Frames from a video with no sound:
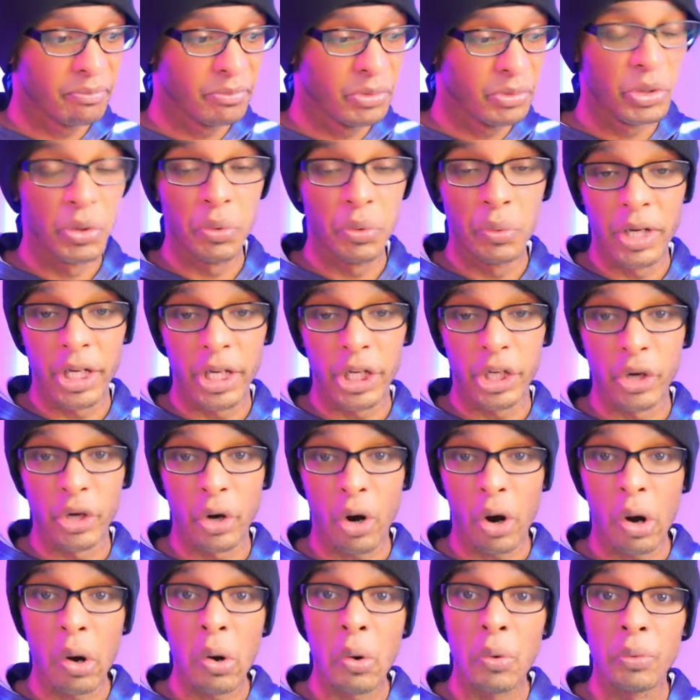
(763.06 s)
doing
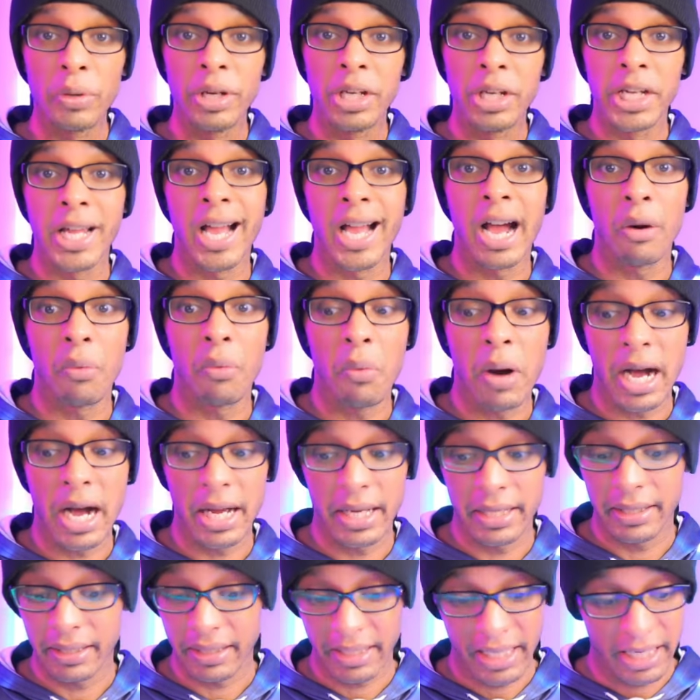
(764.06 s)
your own D I
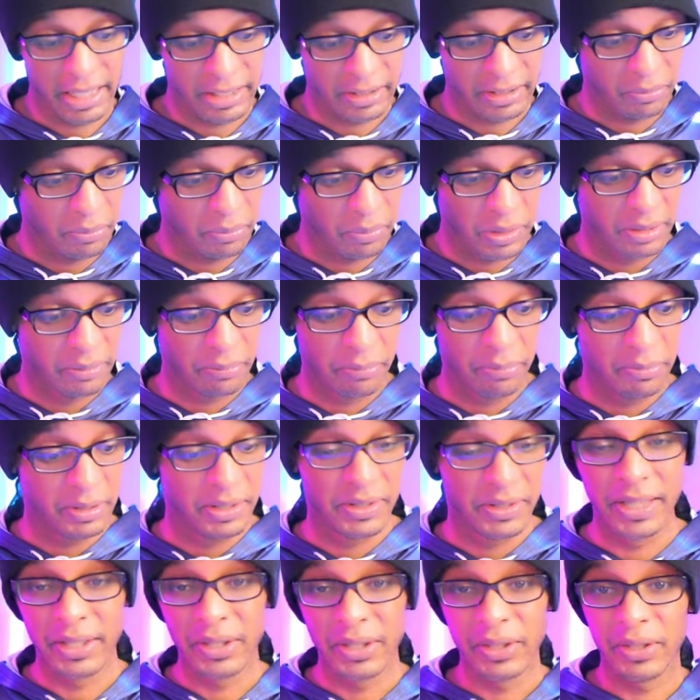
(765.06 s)
Y. With,
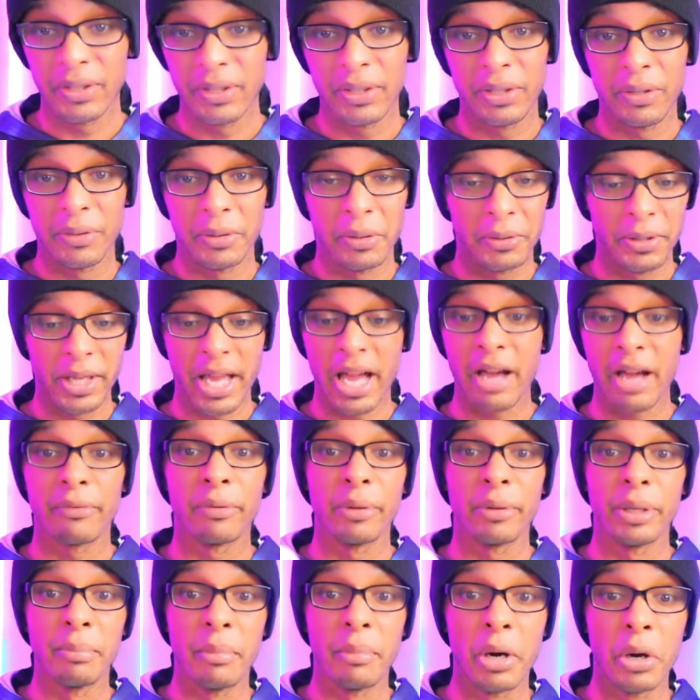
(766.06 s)
with this, you only have
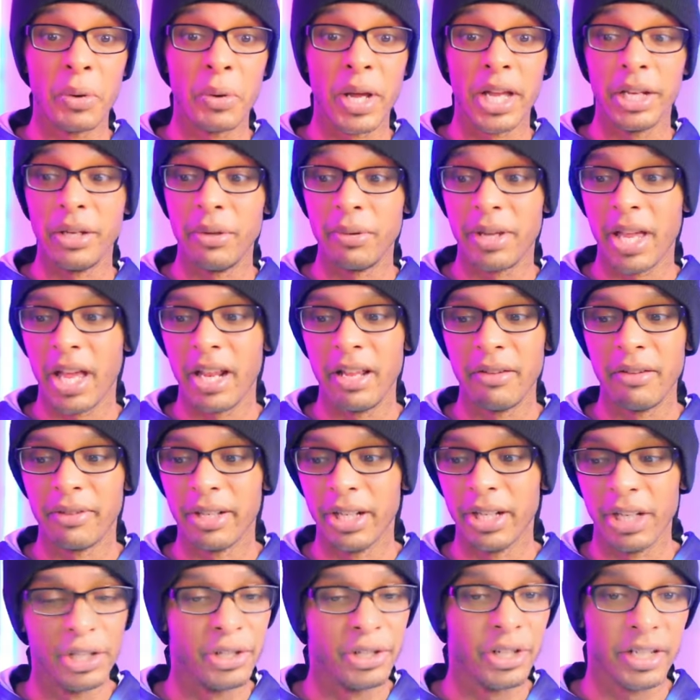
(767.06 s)
a remote and you can't
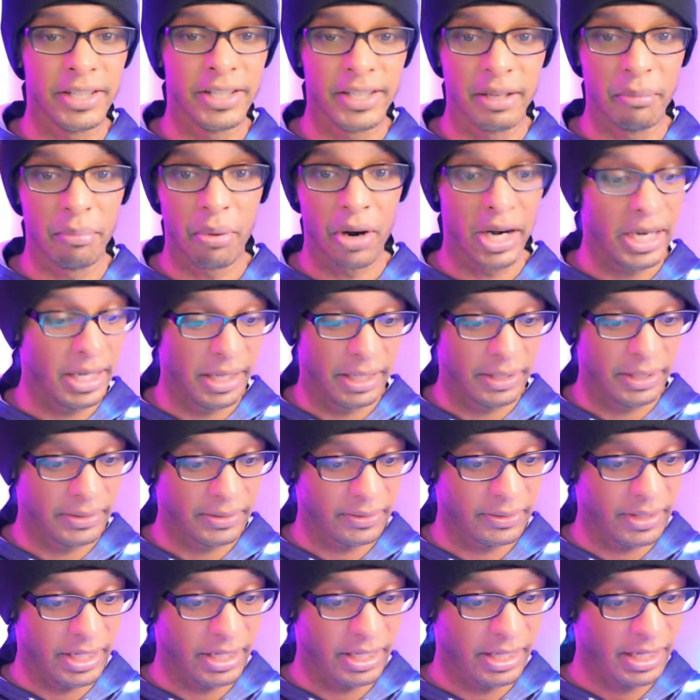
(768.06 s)
even adjust the
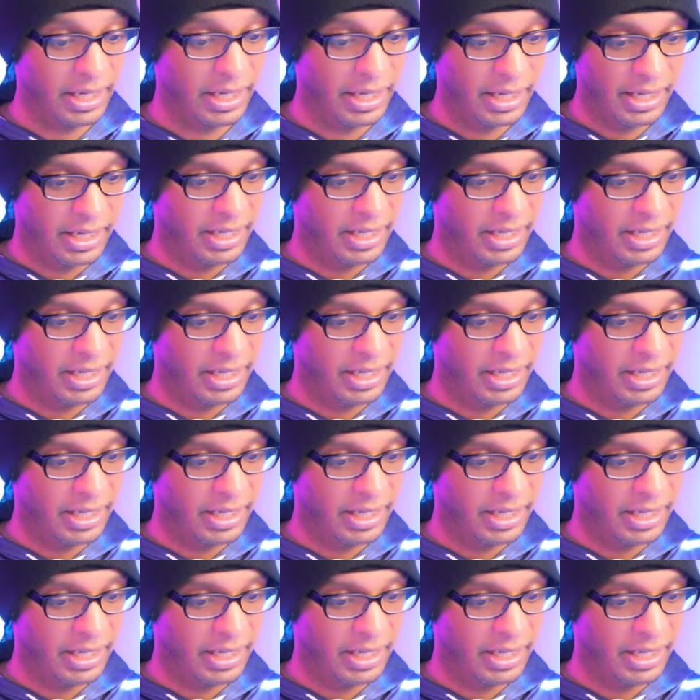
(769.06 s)
brightness. Like,